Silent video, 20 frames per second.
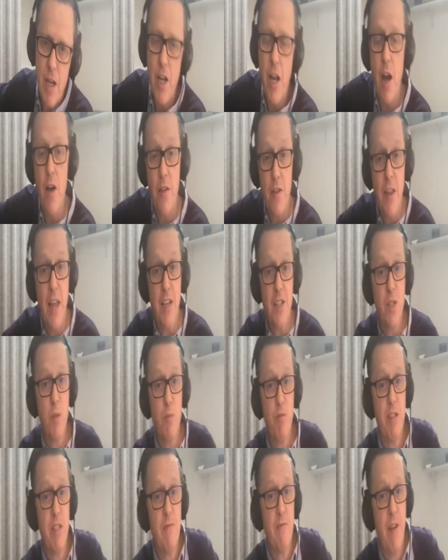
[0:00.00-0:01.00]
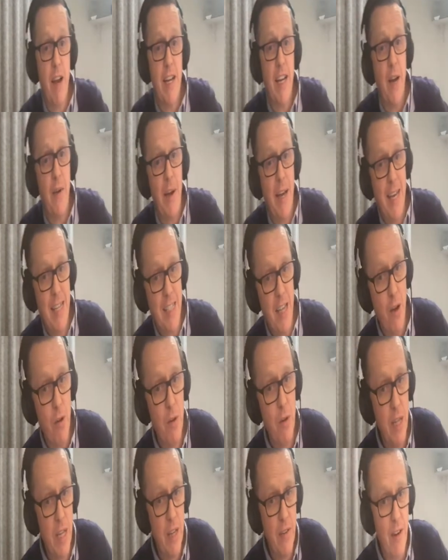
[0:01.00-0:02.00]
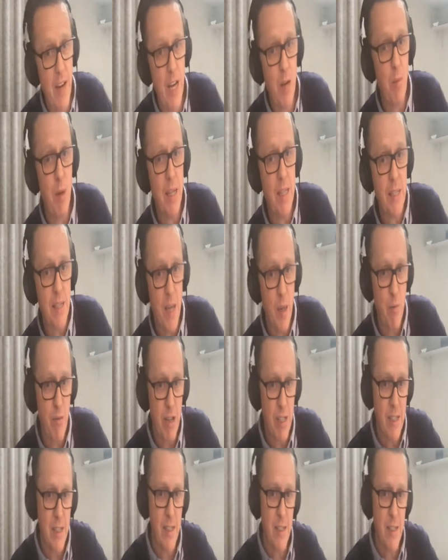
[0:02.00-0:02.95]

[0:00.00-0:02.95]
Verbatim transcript: No, National Prison Radio is only available inside prisons.